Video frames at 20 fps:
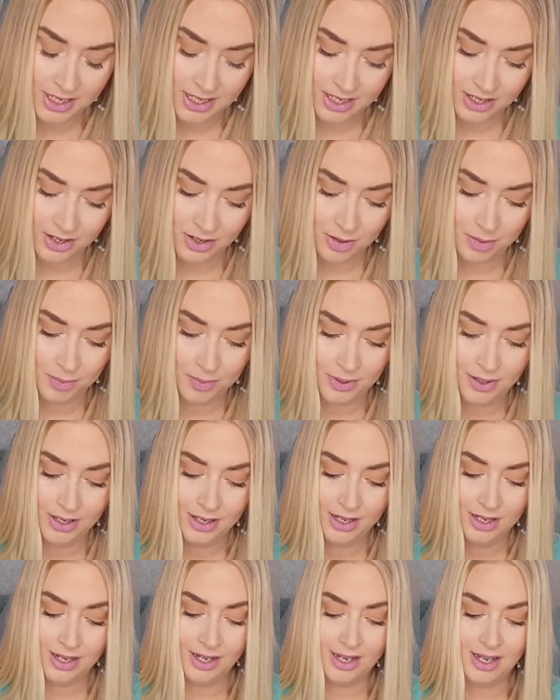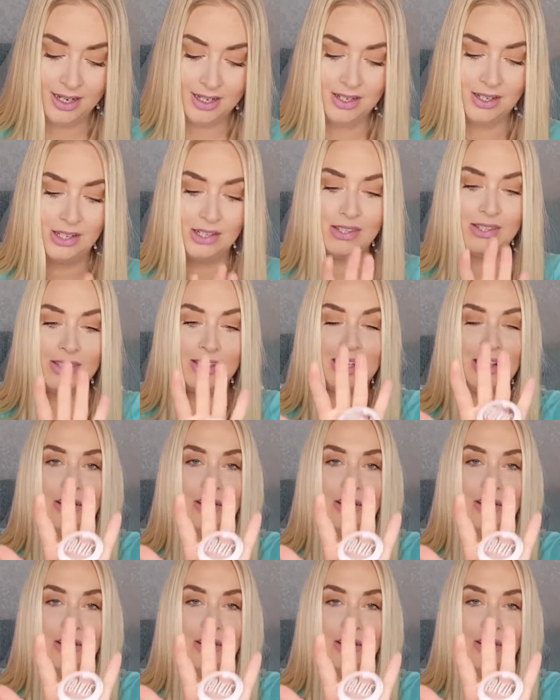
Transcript: it up and you can see,